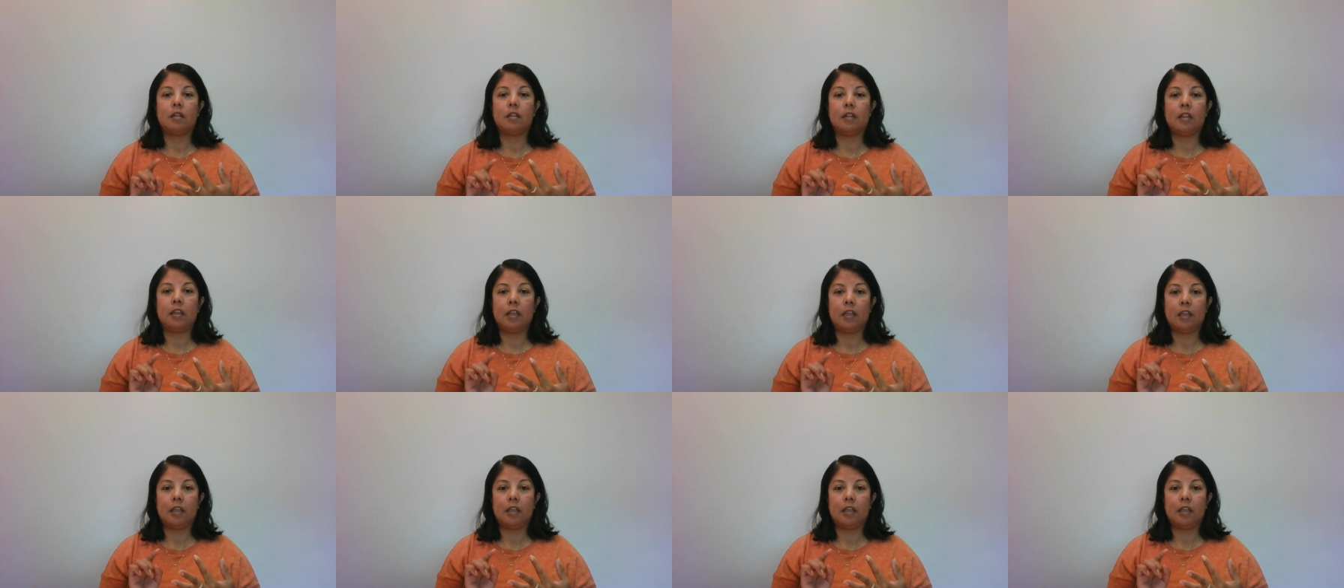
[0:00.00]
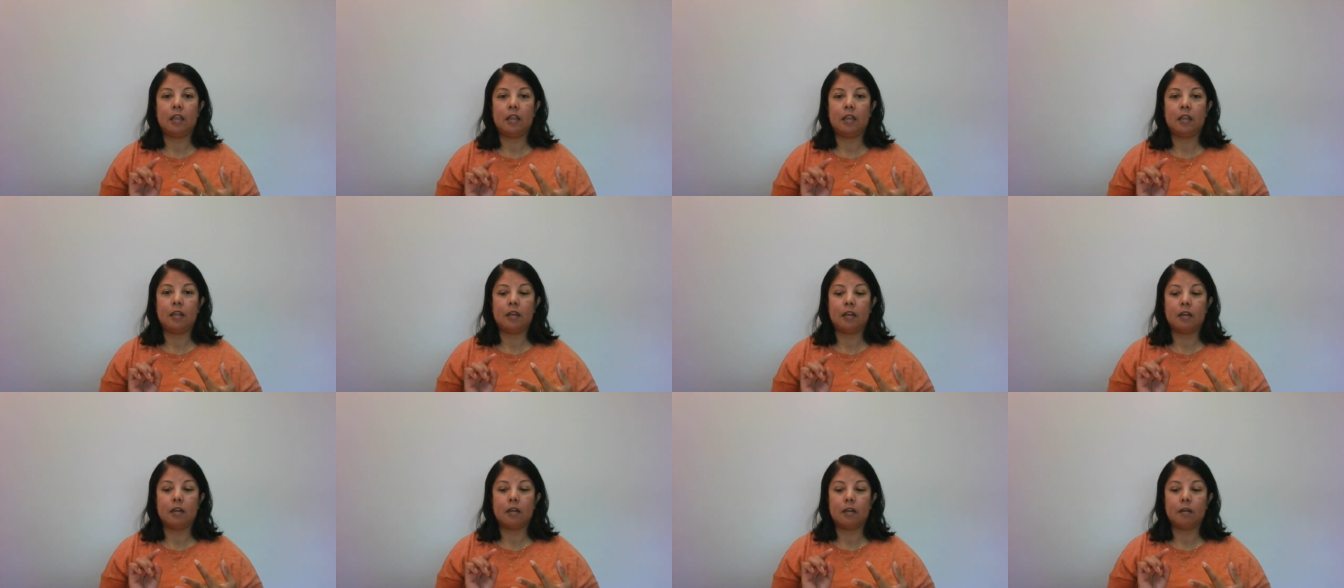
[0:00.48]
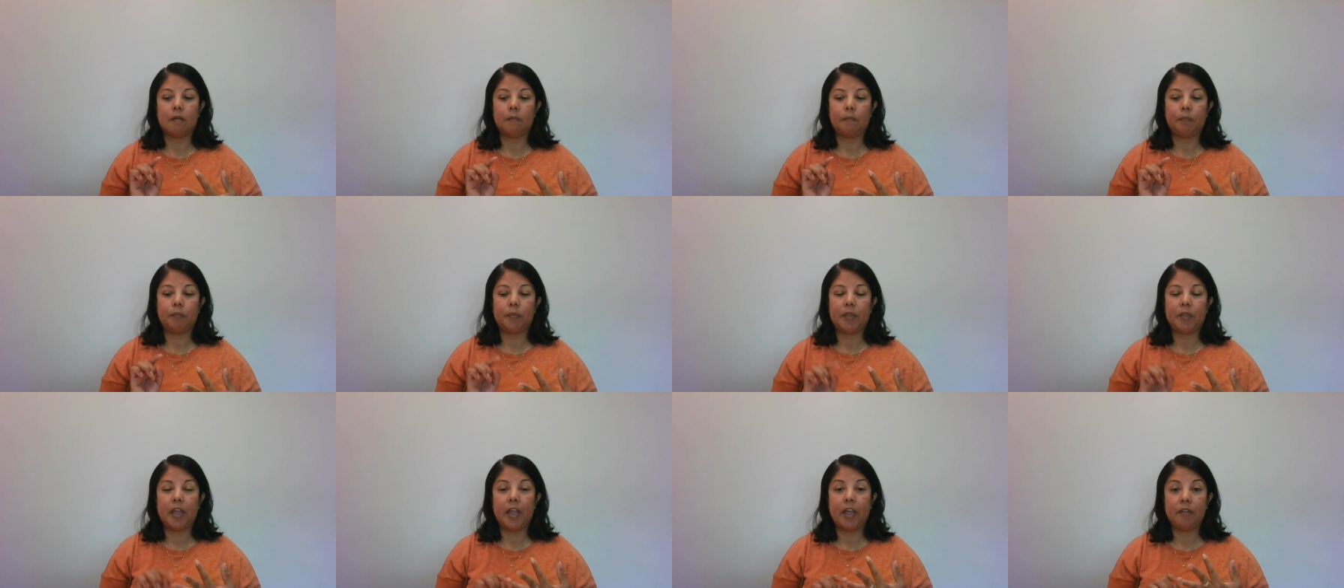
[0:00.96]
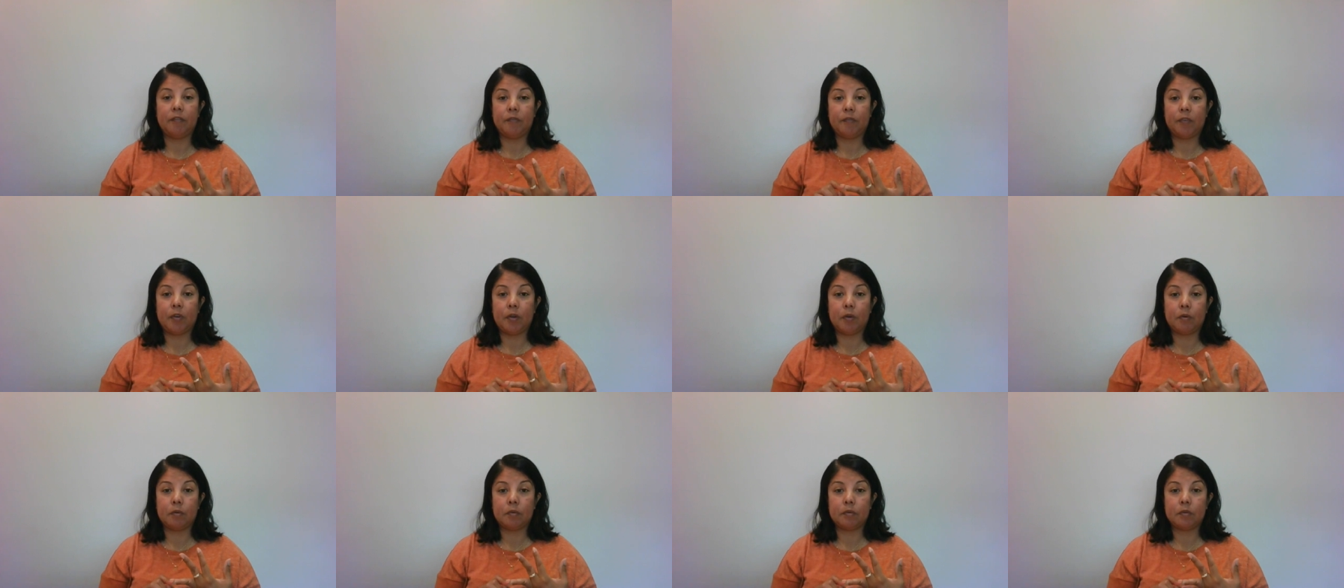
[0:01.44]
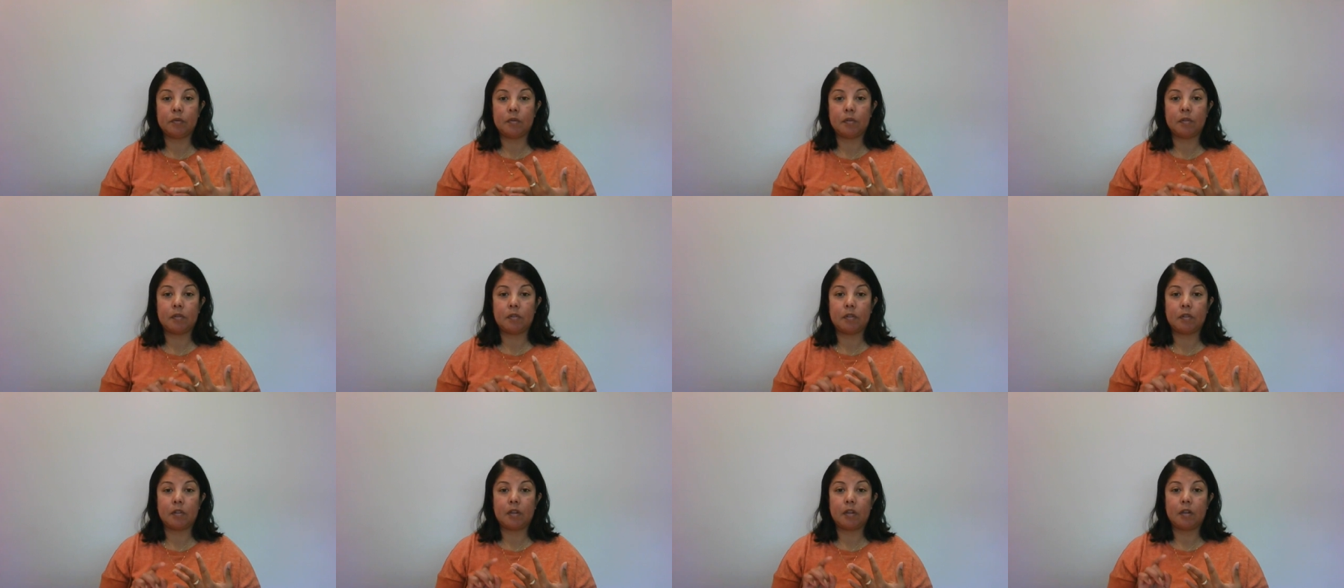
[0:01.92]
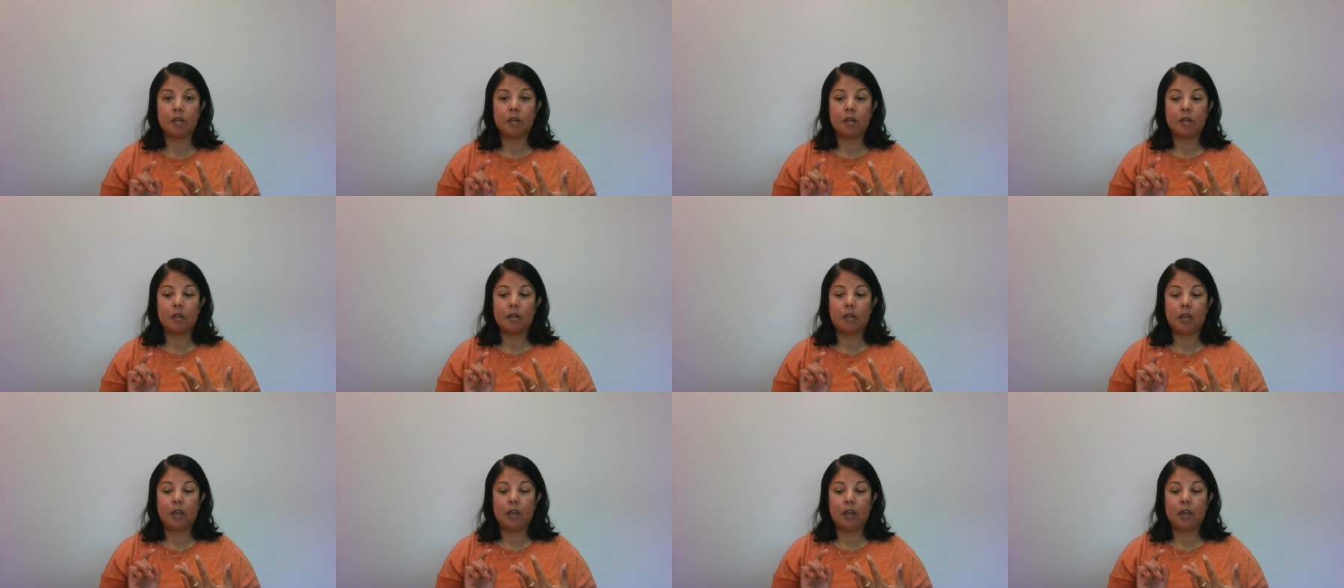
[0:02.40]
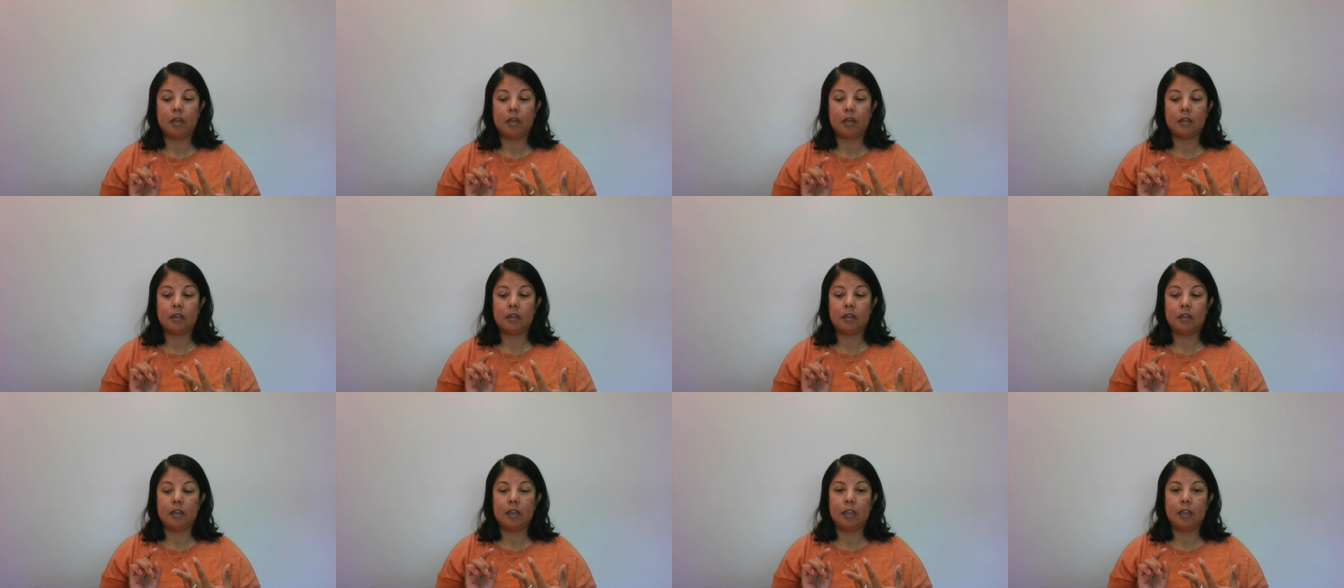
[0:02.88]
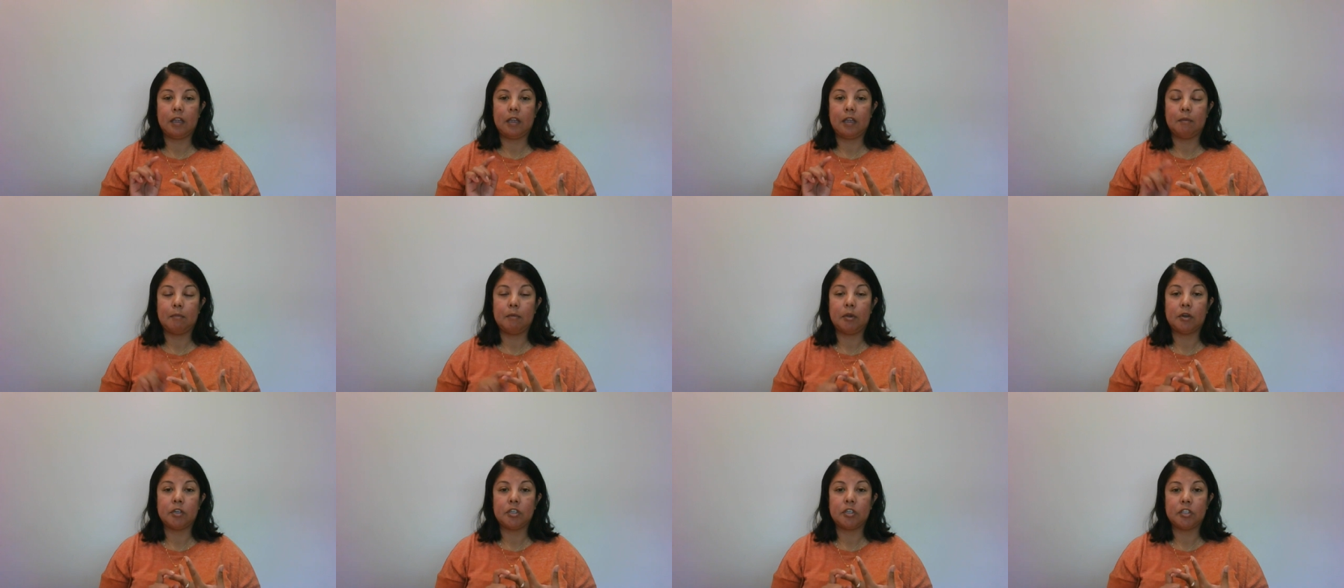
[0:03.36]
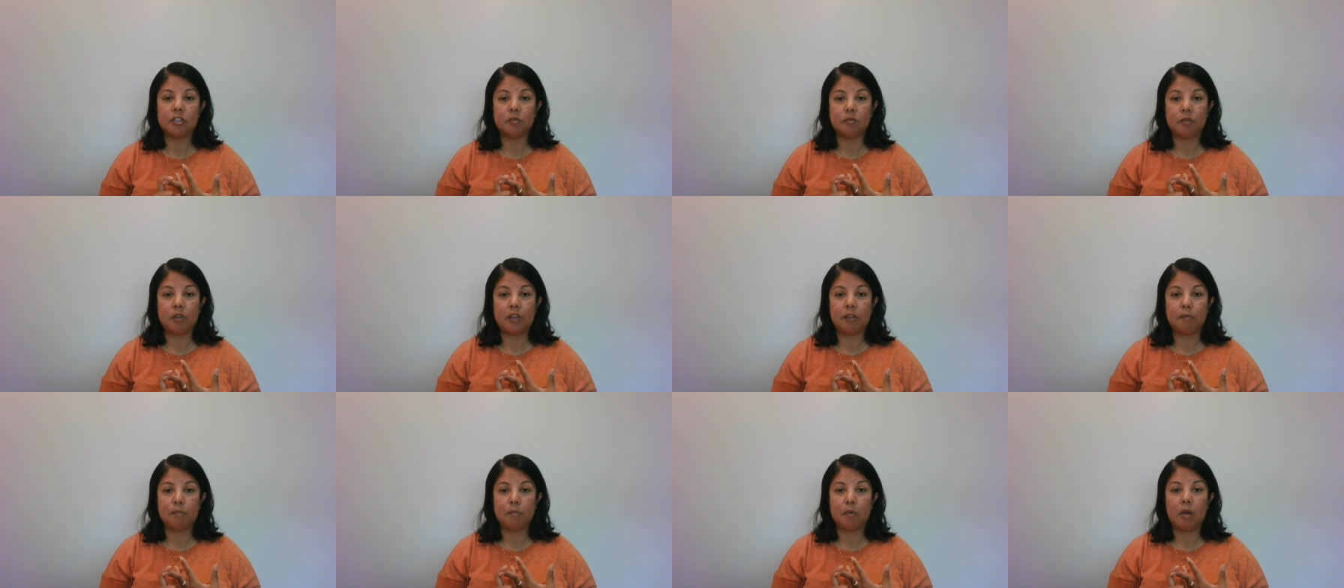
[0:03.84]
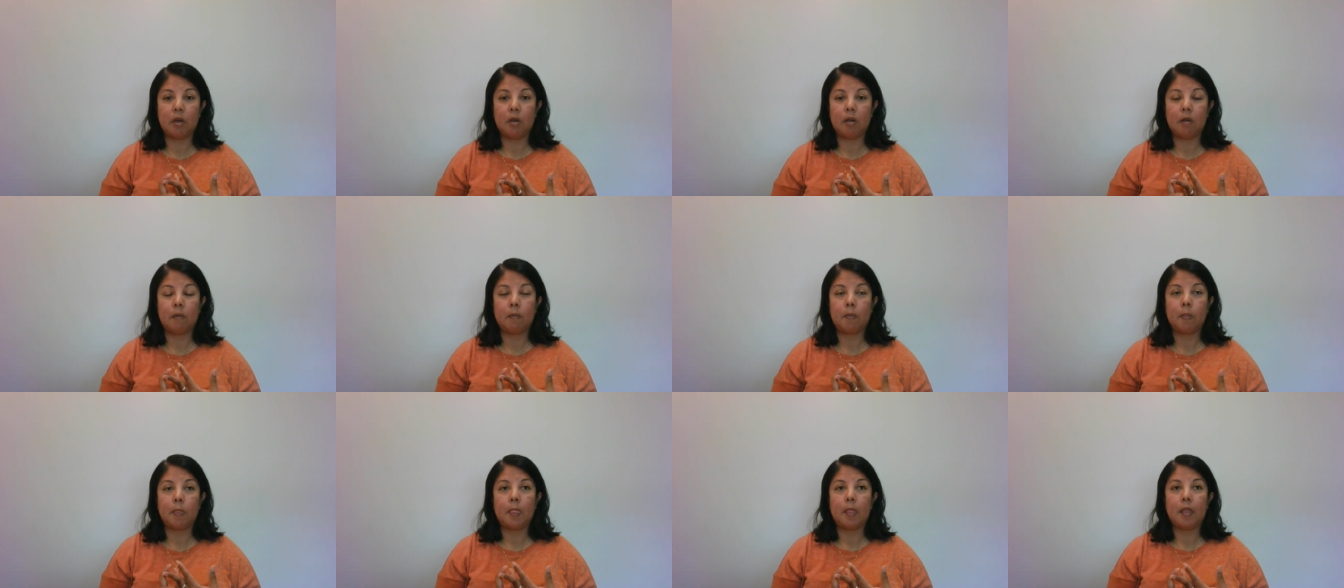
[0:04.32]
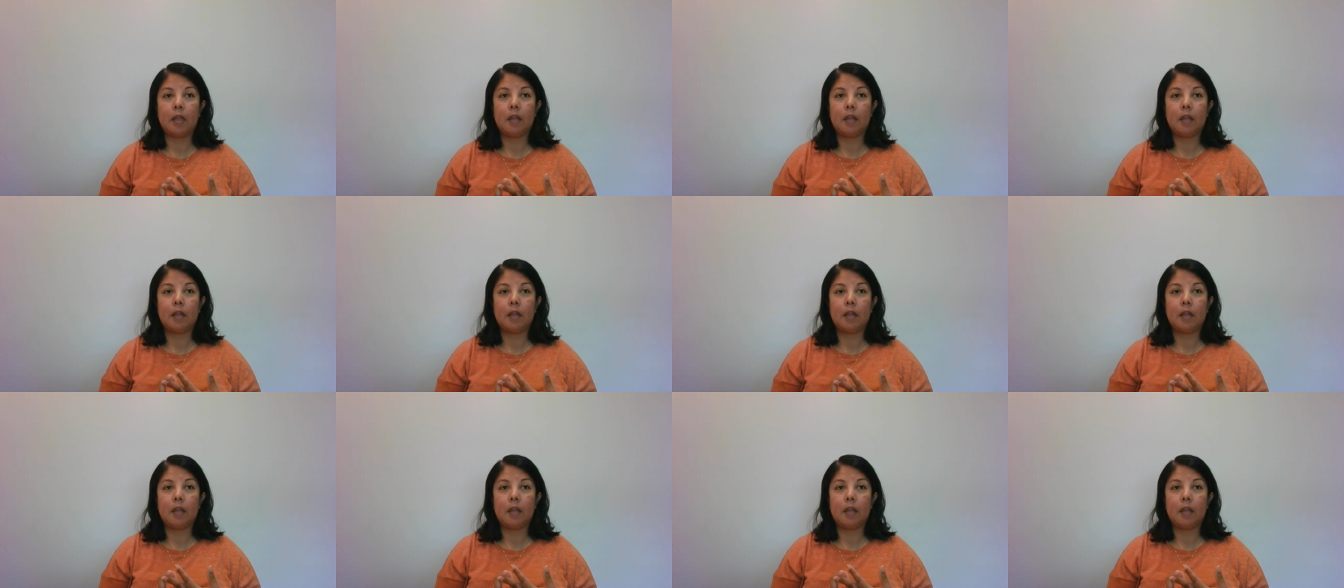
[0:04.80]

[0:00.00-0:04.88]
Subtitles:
the headphones, and the emergency squeeze ball.